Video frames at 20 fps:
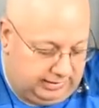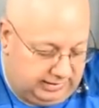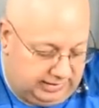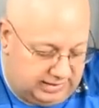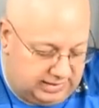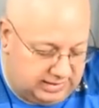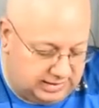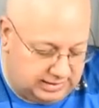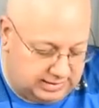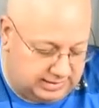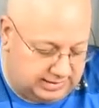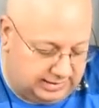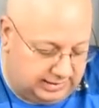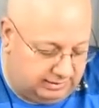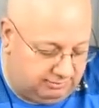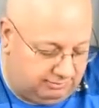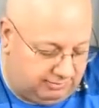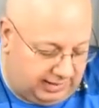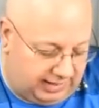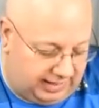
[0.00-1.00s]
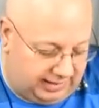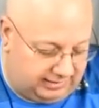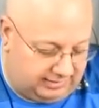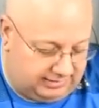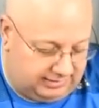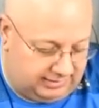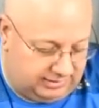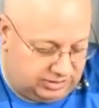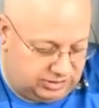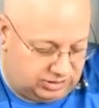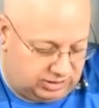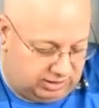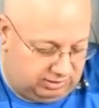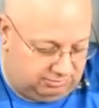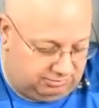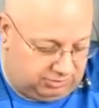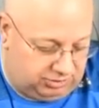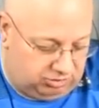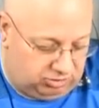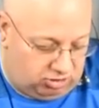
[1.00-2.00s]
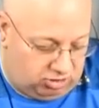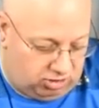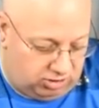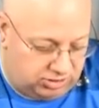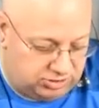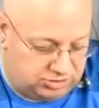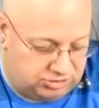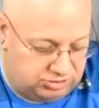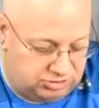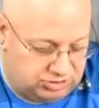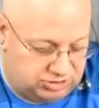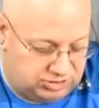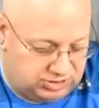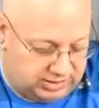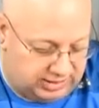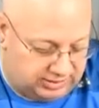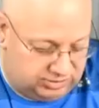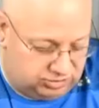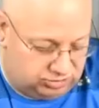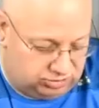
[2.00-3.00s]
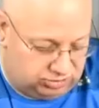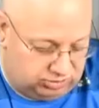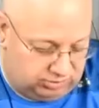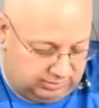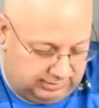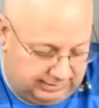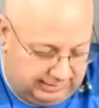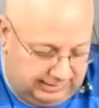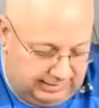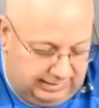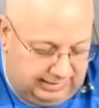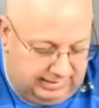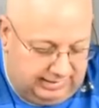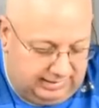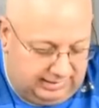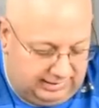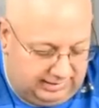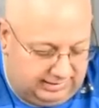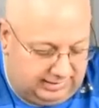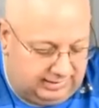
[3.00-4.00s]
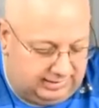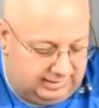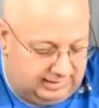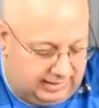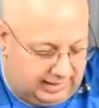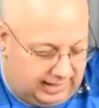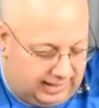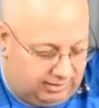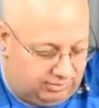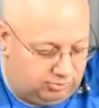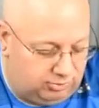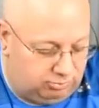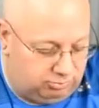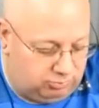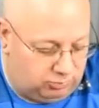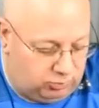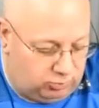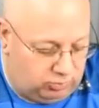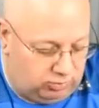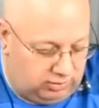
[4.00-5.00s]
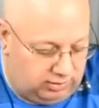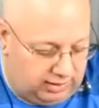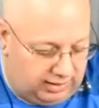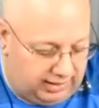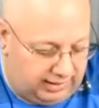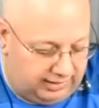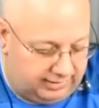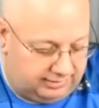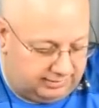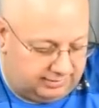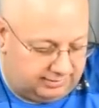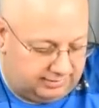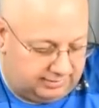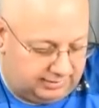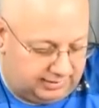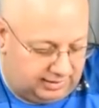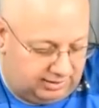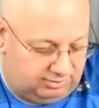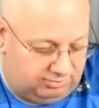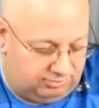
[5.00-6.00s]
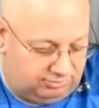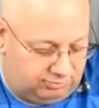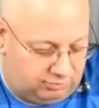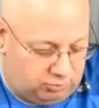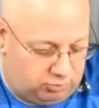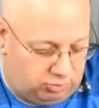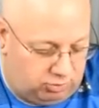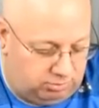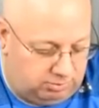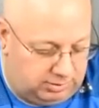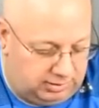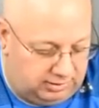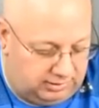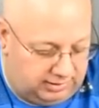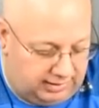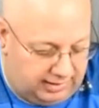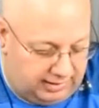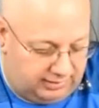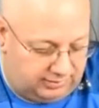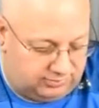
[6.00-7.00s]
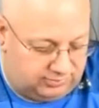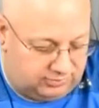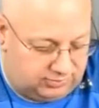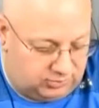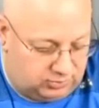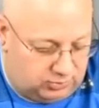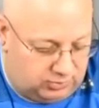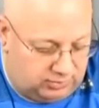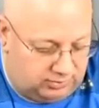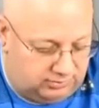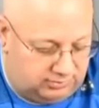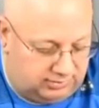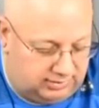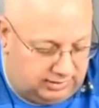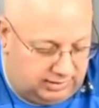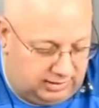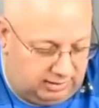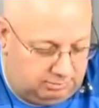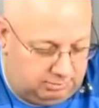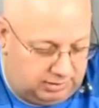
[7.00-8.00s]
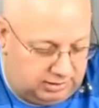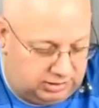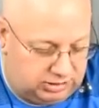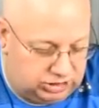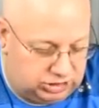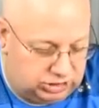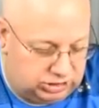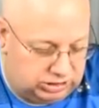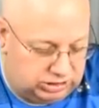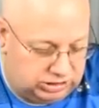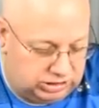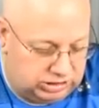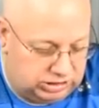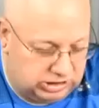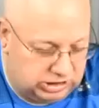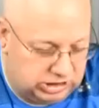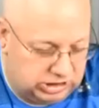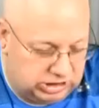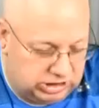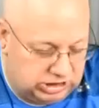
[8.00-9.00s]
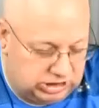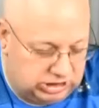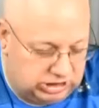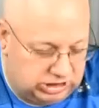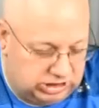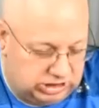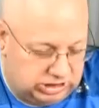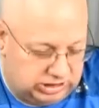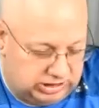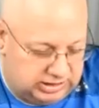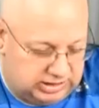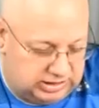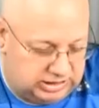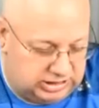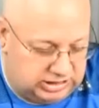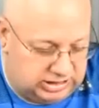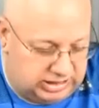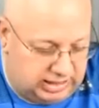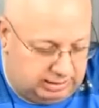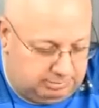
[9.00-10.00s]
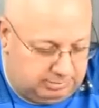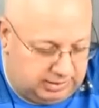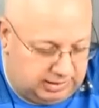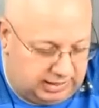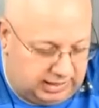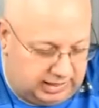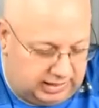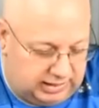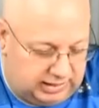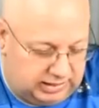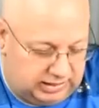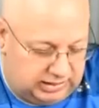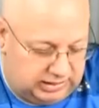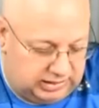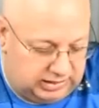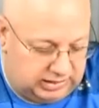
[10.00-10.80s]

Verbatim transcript: this is the advantage of a larger sensor. It can gather more light and form a less noisy image. Let's examine that.